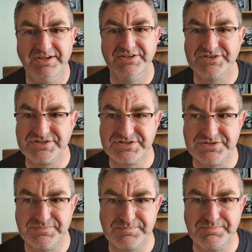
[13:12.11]
And
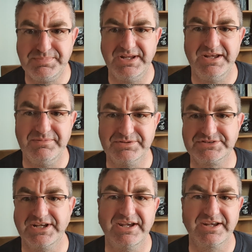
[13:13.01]
to be able
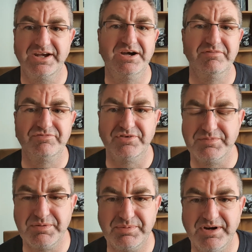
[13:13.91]
to get calm from
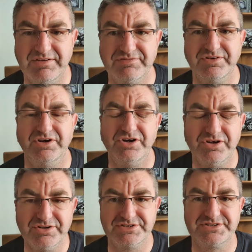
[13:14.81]
your breath,
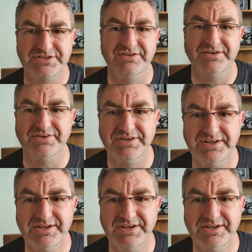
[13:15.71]
honest to God,